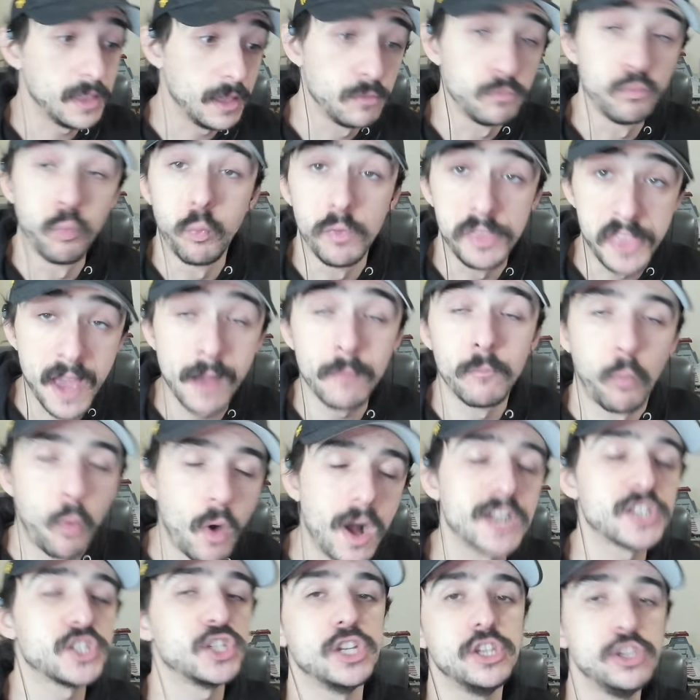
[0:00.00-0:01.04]
them
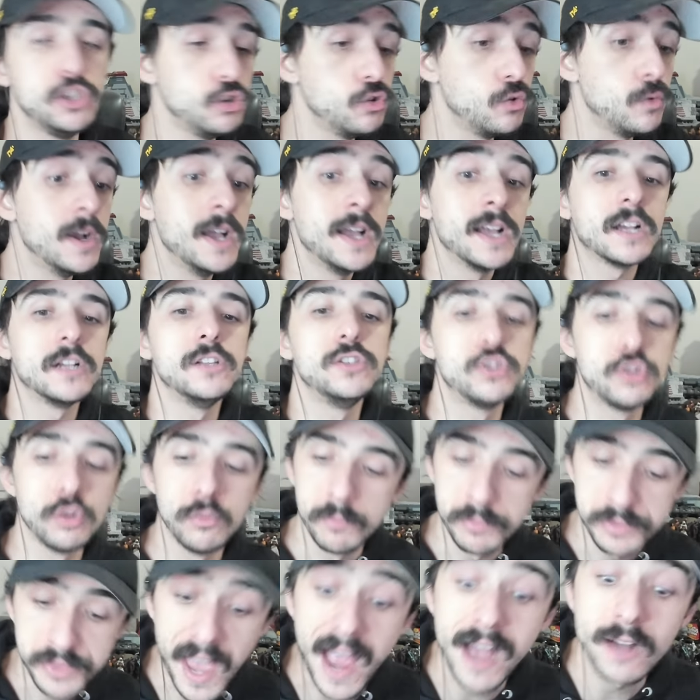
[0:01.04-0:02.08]
watching you
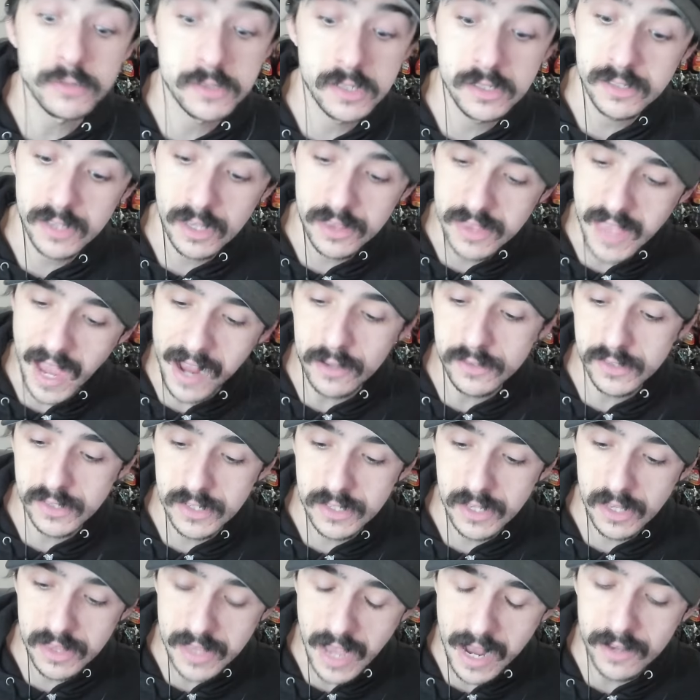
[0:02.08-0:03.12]
consume thousands and
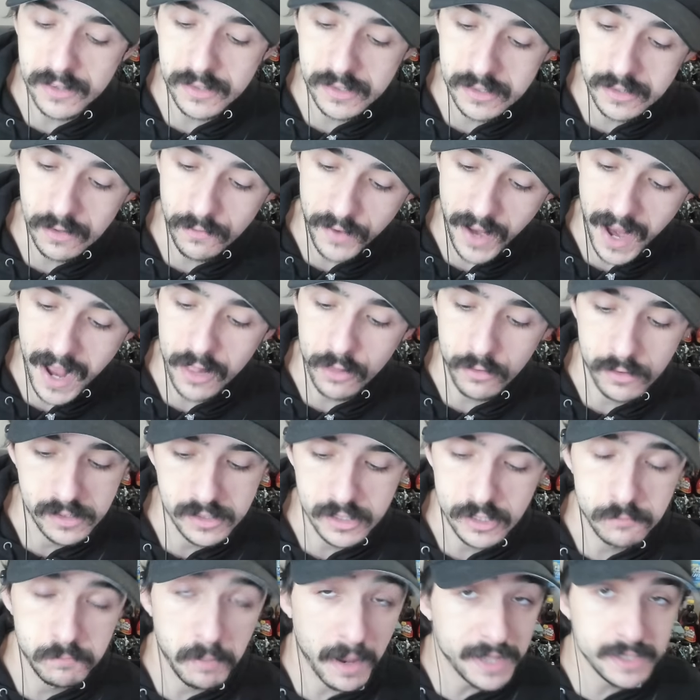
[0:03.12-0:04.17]
thousands and thousands of calories
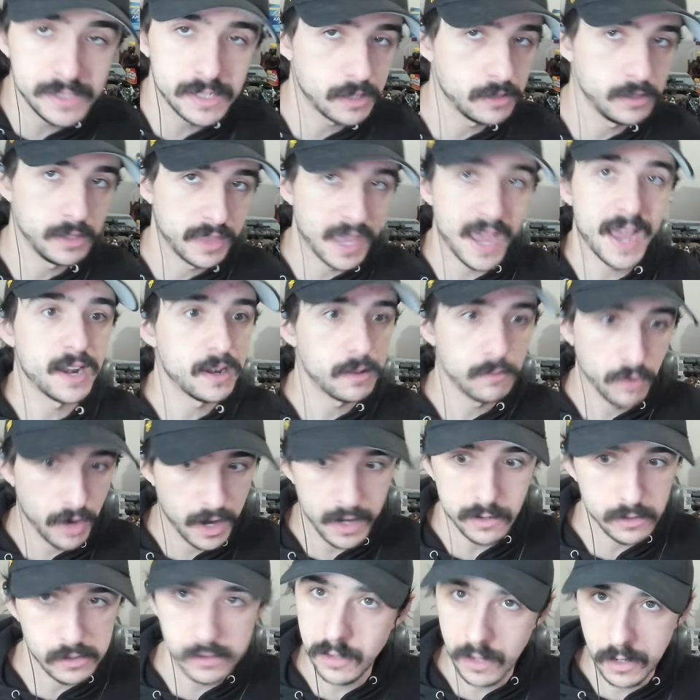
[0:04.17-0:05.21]
is basically that,
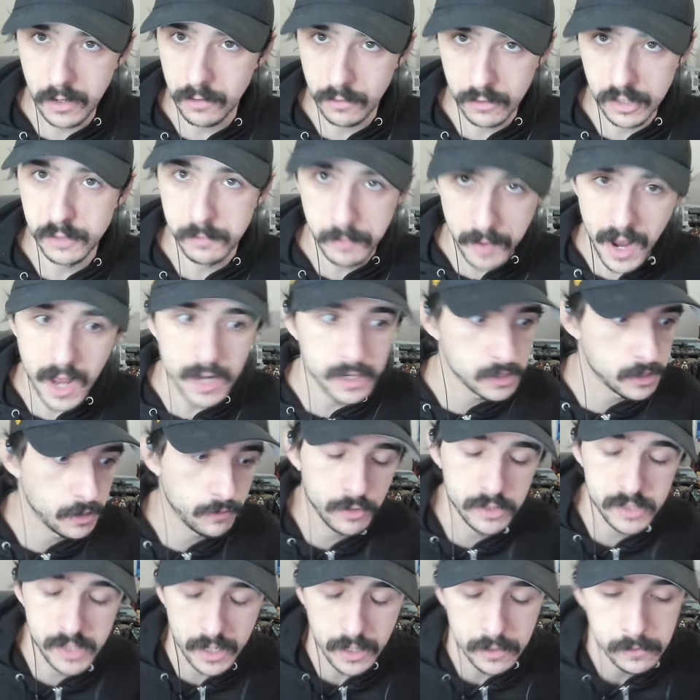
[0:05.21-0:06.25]
right? Let's be honest here
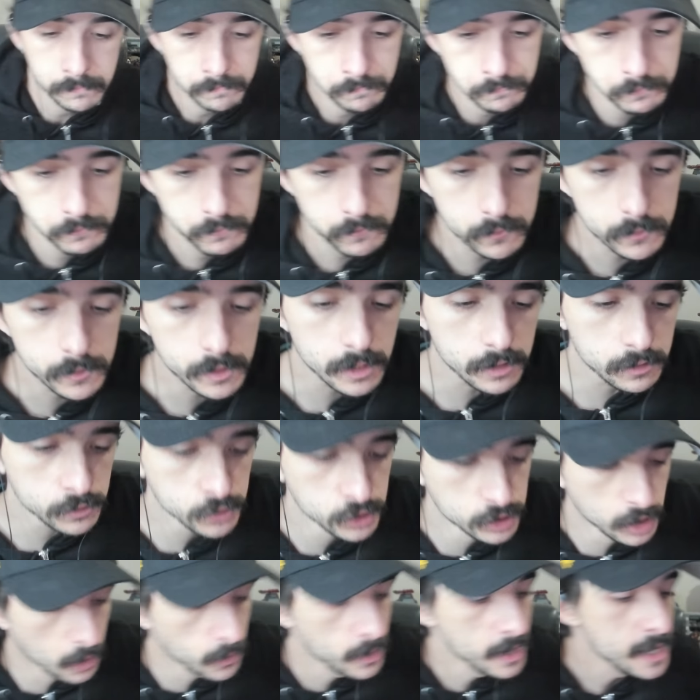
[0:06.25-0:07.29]
for a second.
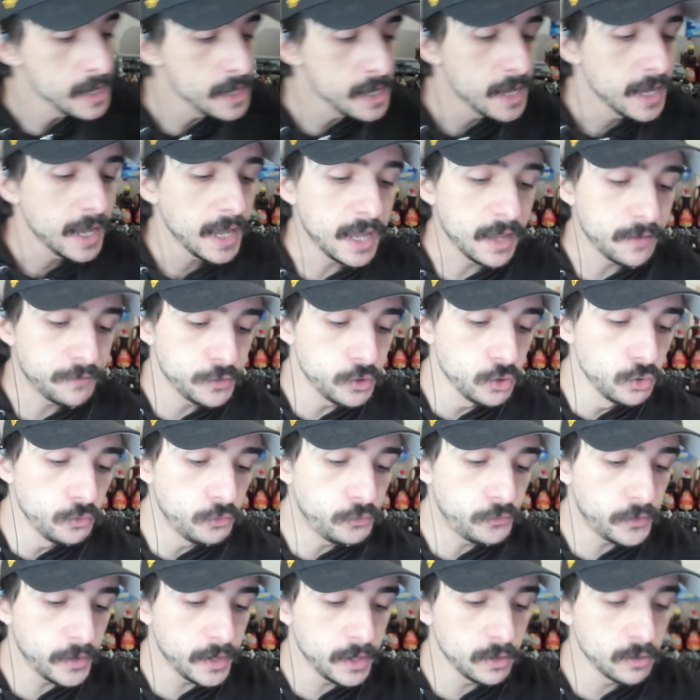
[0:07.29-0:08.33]
So if you
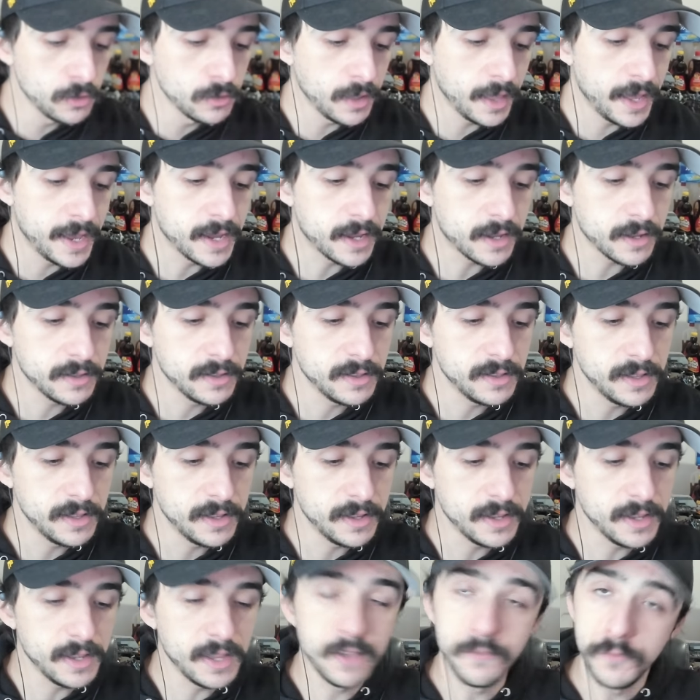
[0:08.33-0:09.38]
feel like
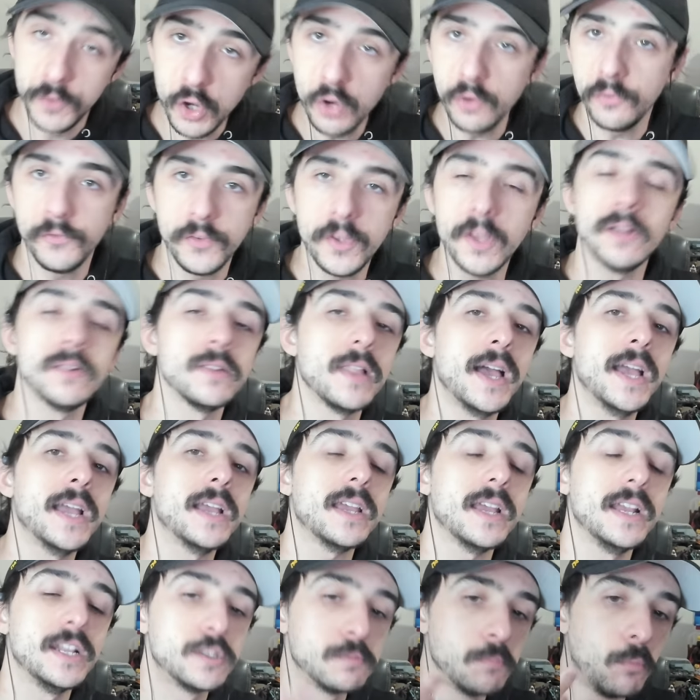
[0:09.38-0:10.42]
if you feel like
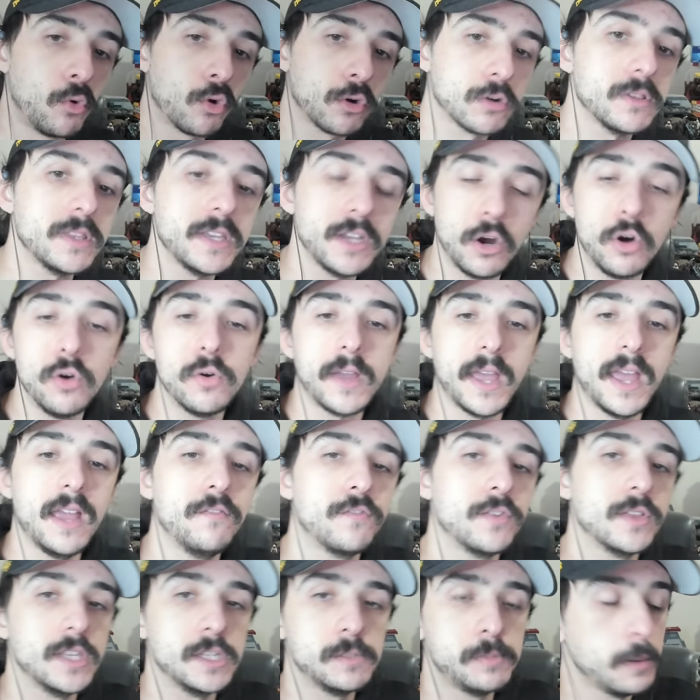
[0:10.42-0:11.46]
it's morally okay
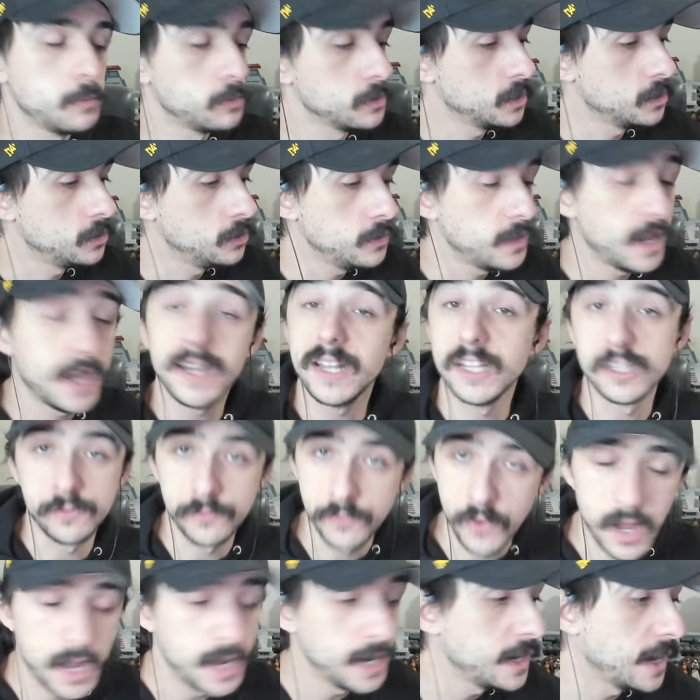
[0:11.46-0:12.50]
for these people to do that, it's
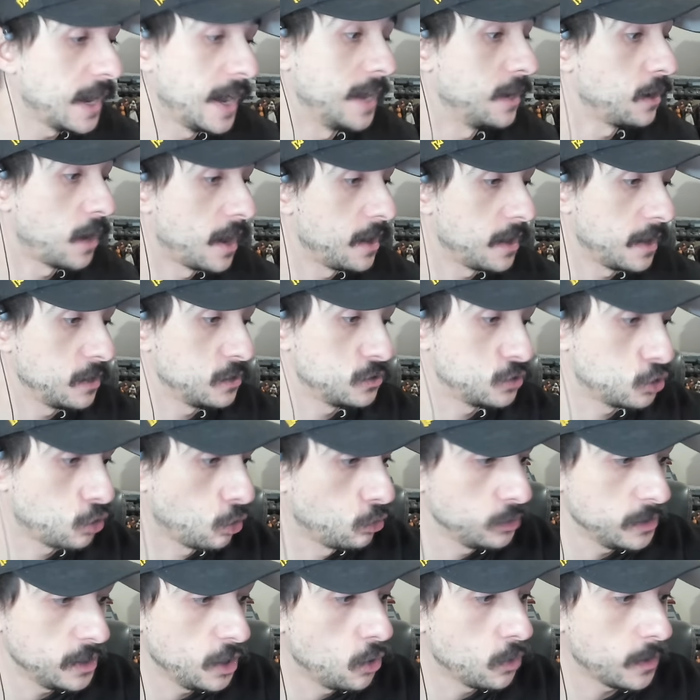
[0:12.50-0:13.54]
fine. I, I it's
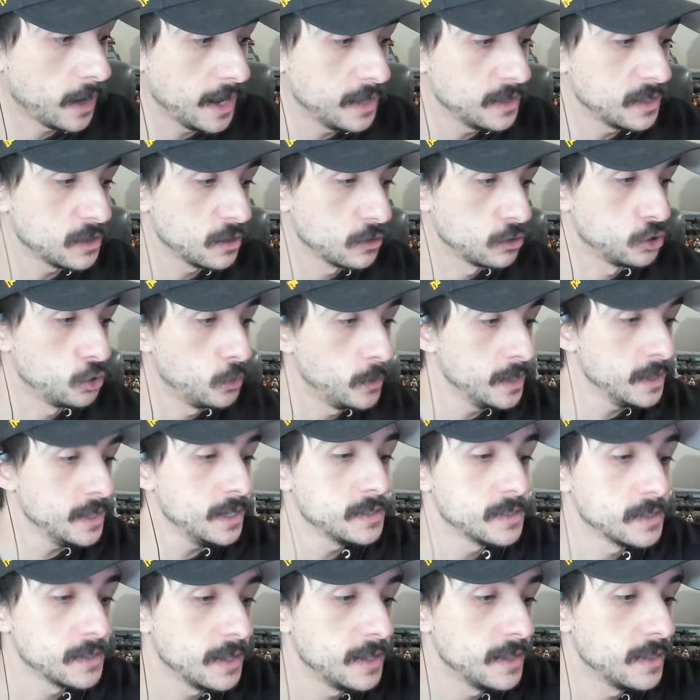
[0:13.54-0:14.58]
totally okay that they're doing
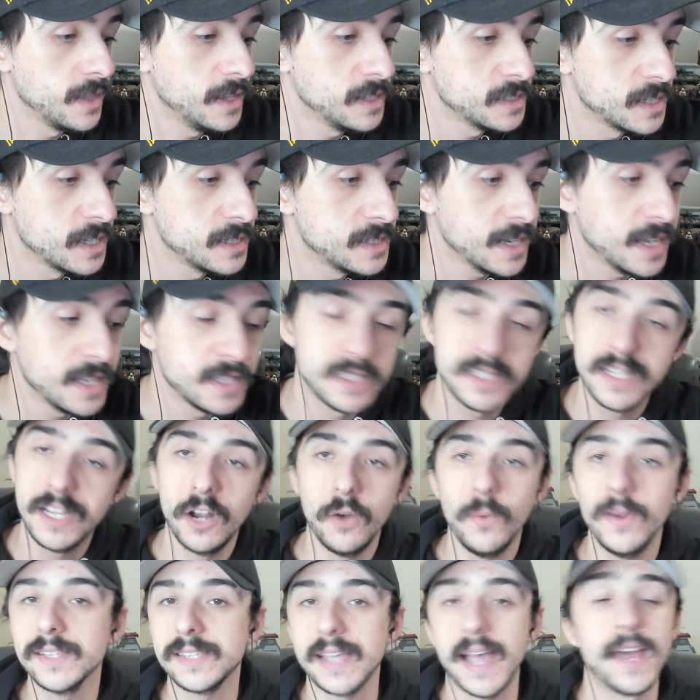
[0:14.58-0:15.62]
this, unless it's against T
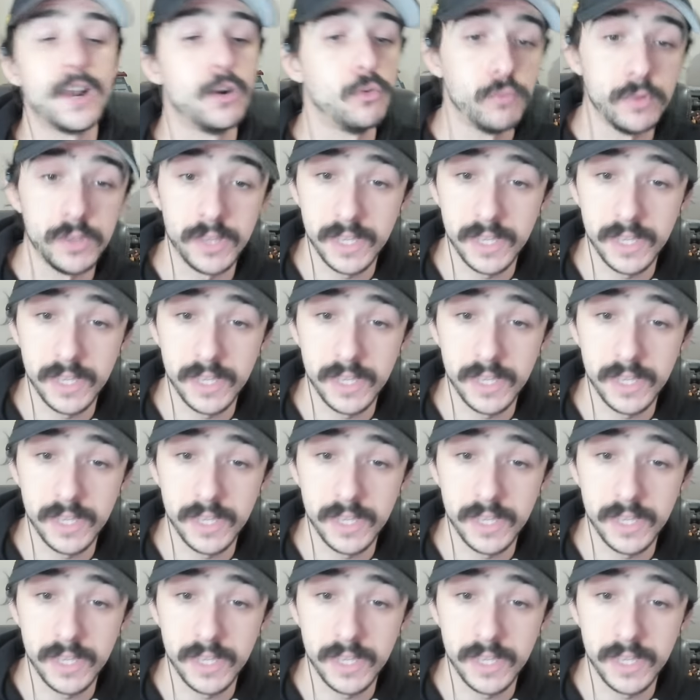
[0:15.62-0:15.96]
O S. I don't really